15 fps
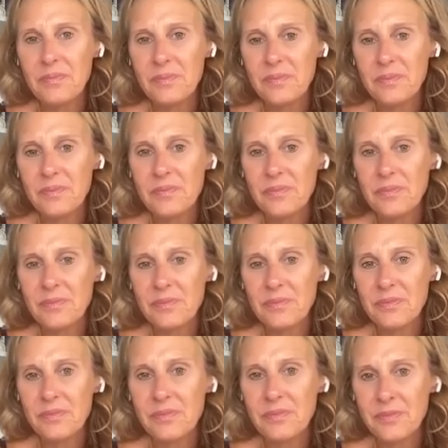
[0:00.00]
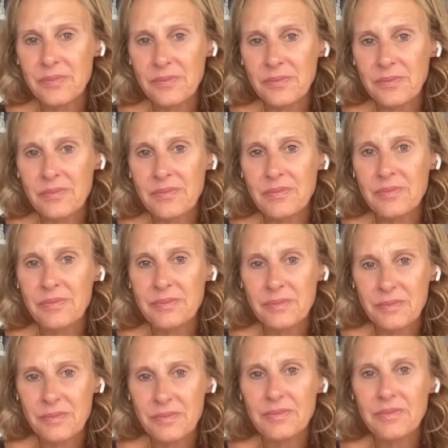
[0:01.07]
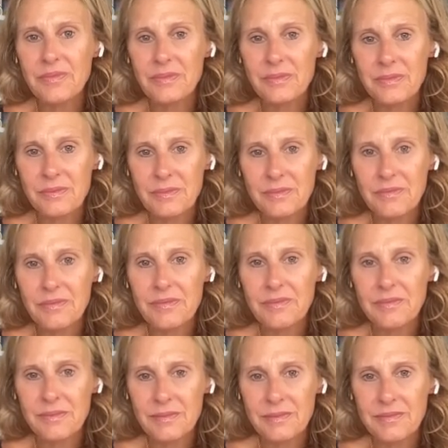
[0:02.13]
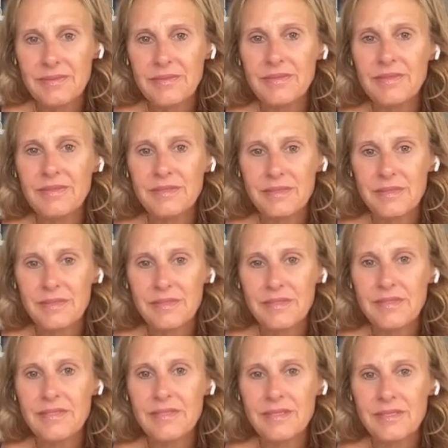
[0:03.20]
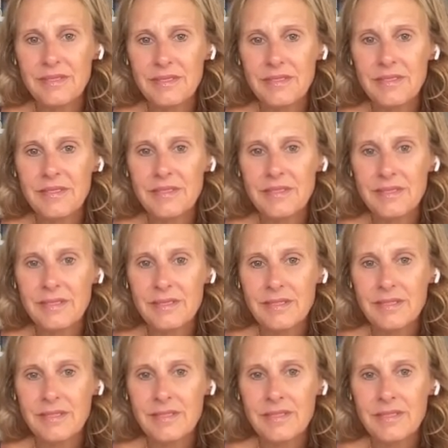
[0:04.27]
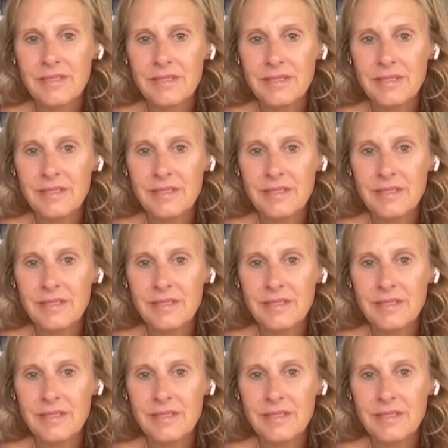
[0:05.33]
(not speaking)